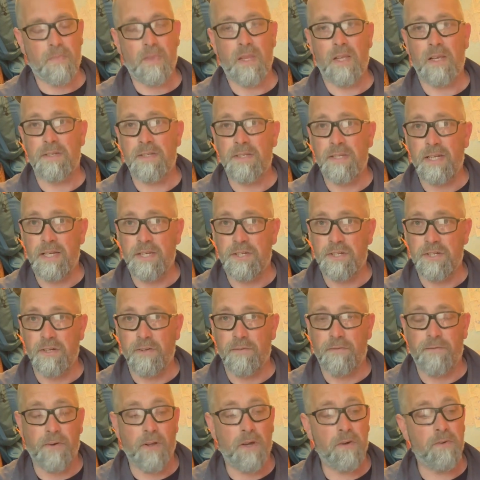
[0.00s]
A selection
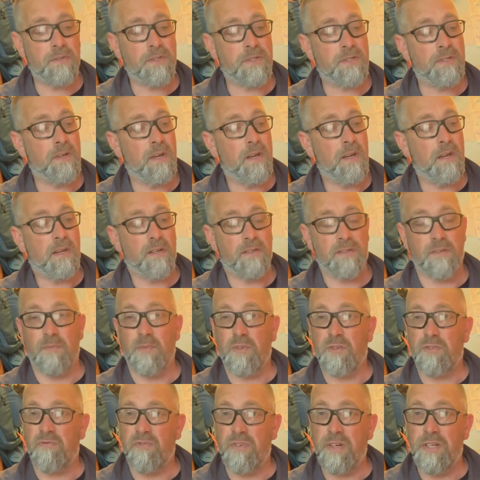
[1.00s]
of floats, because I'm
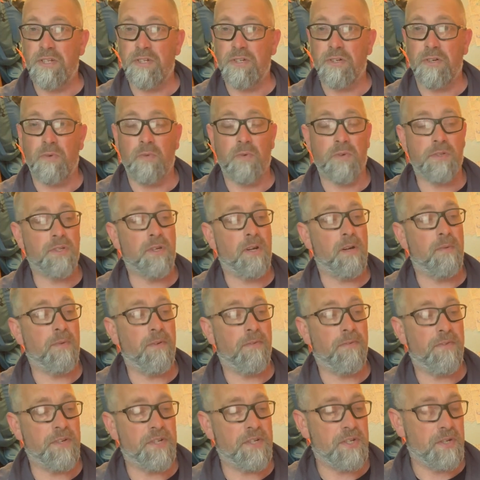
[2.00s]
not really sure what type
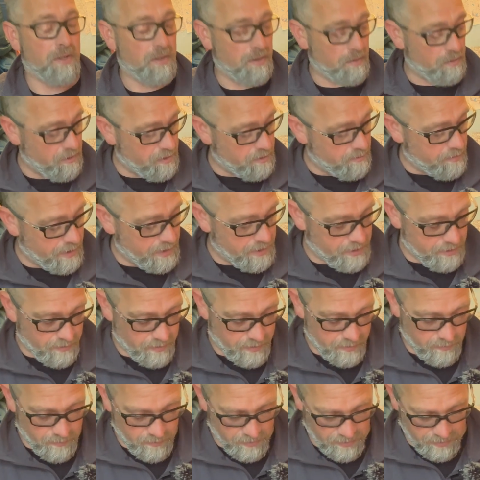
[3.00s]
of fishing I'm going to be
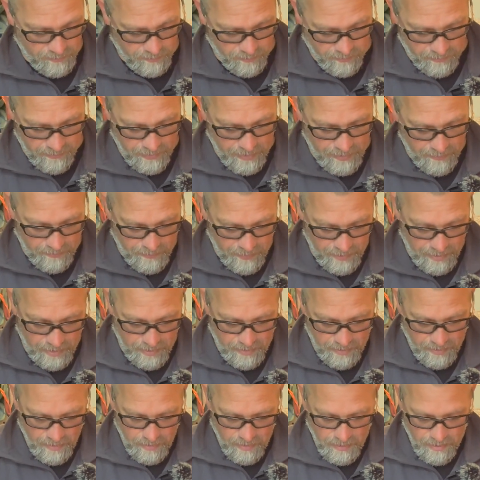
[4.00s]
doing whilst we're out
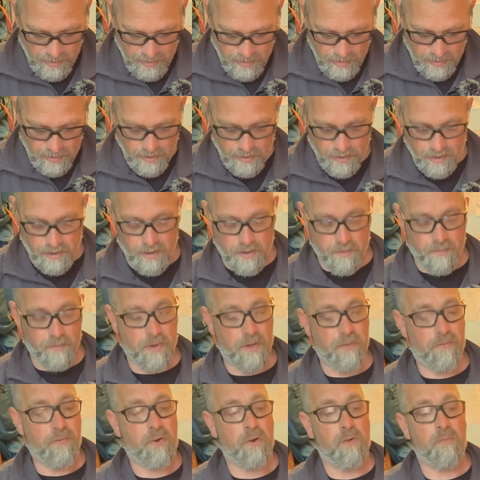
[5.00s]
there.
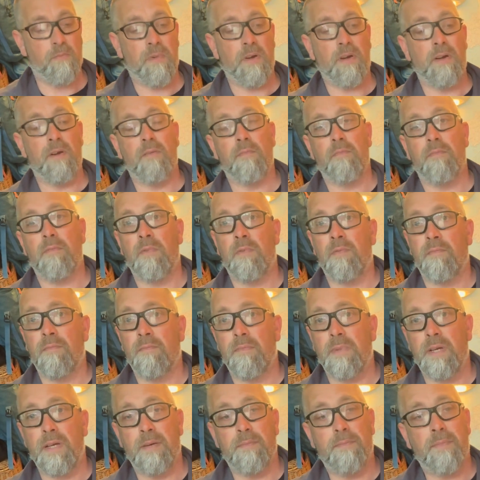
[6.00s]
I've got
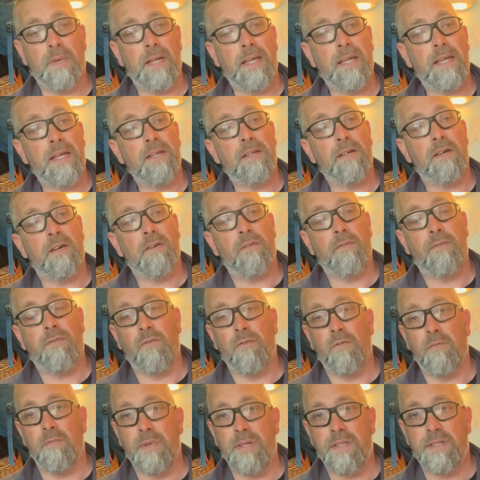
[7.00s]
my leader
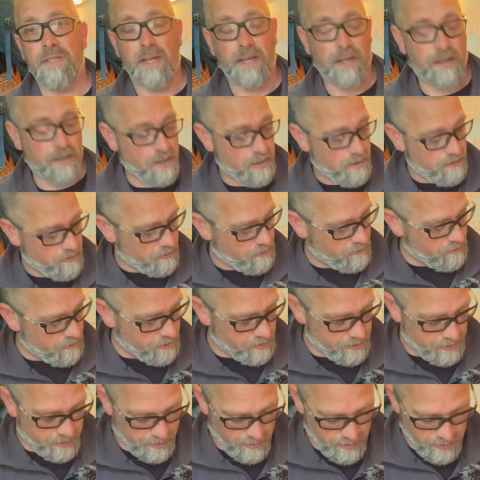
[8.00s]
for my tenkara
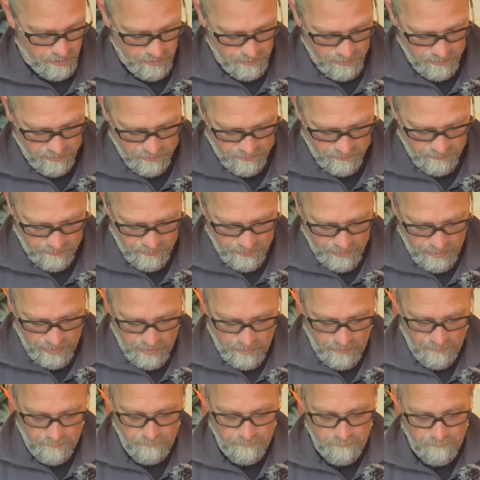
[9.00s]
rod on
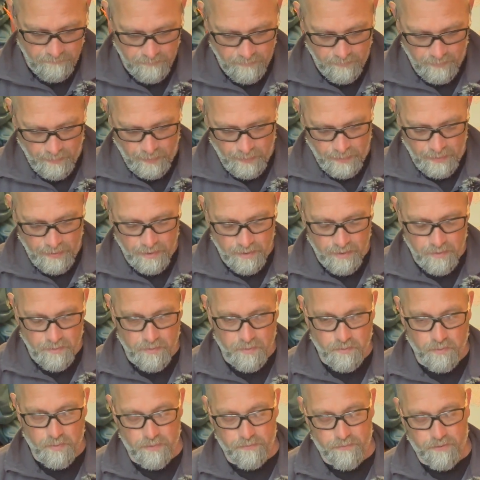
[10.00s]
there.
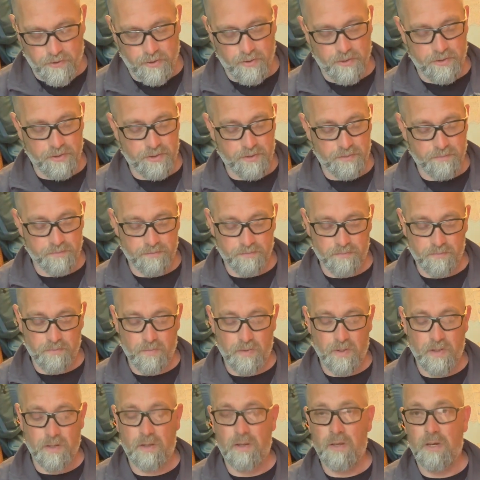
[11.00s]
We've got
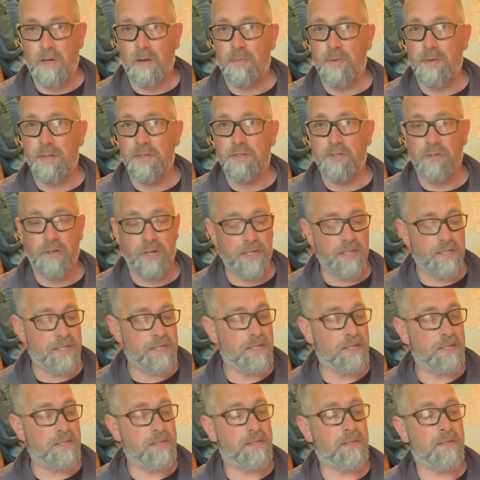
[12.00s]
a couple of
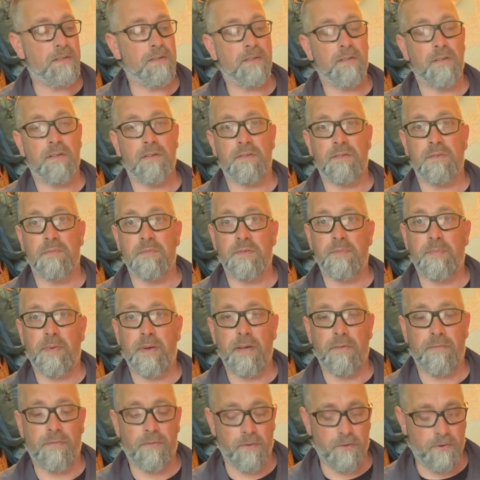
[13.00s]
traces, some
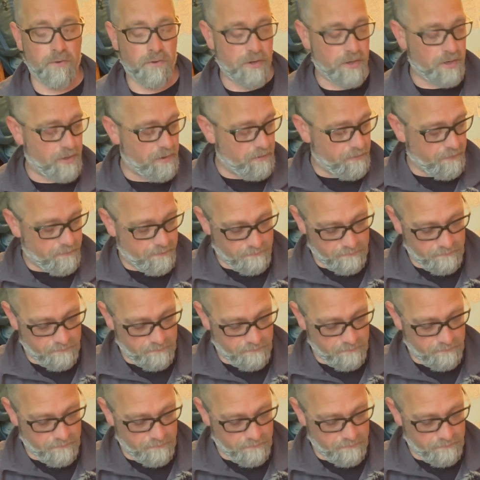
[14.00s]
spare fluoro,